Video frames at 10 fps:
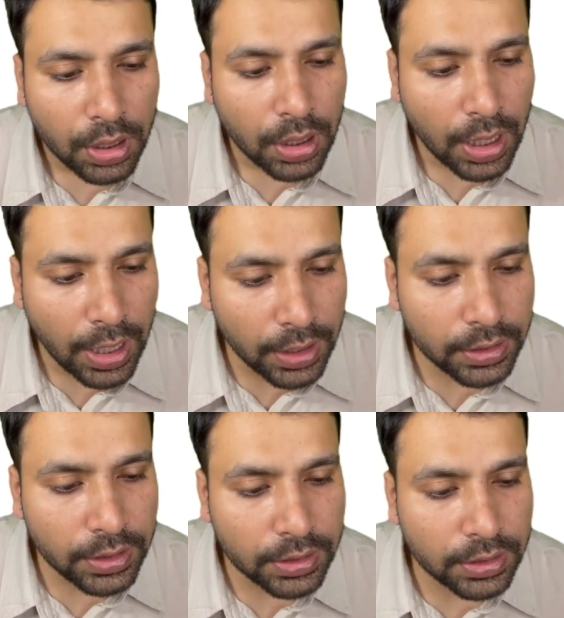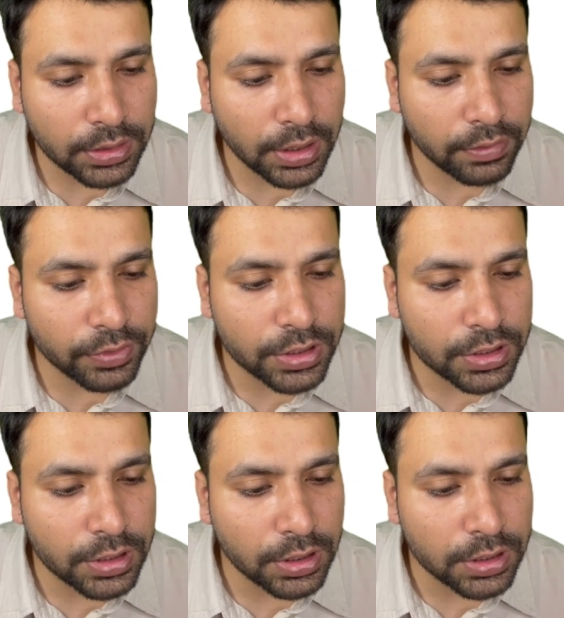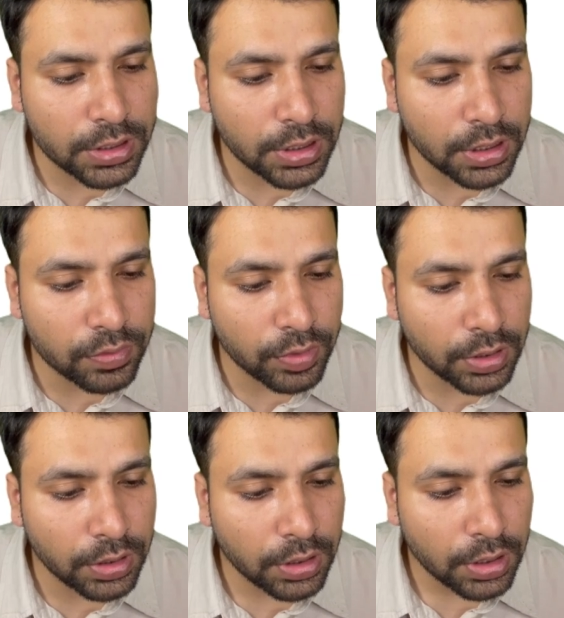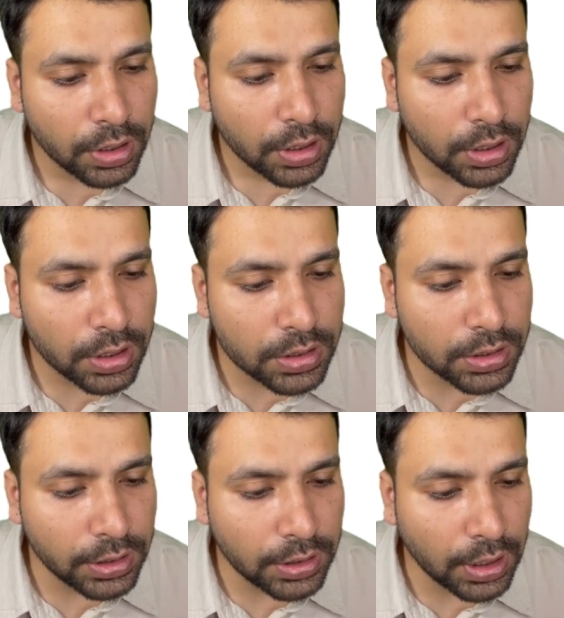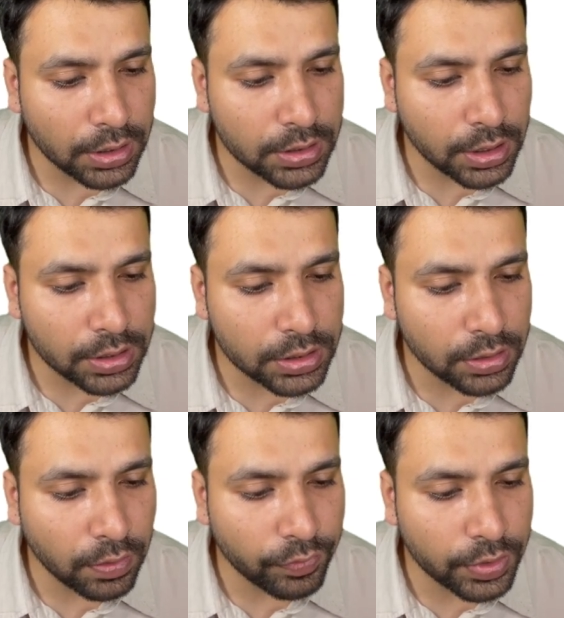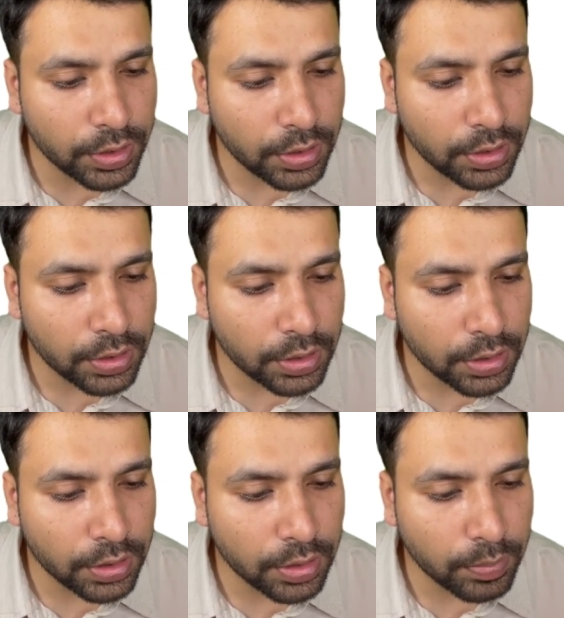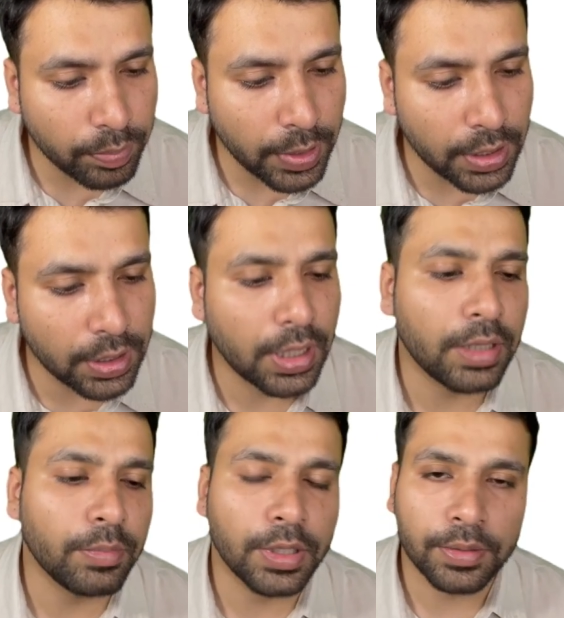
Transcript: And the other thing which is done in stage one is the transection of the parenchyma.